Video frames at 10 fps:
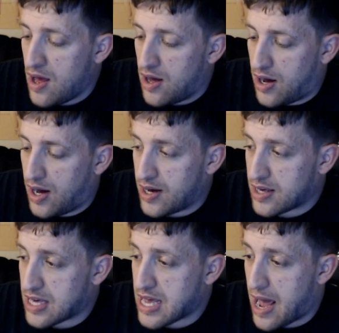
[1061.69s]
Uh,
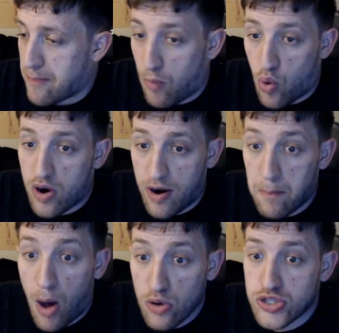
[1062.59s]
he had more
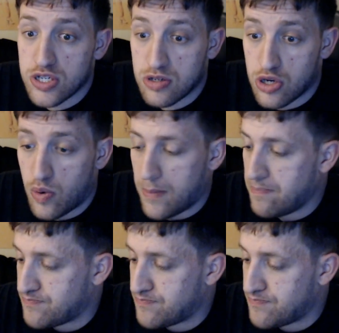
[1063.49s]
emotion to him,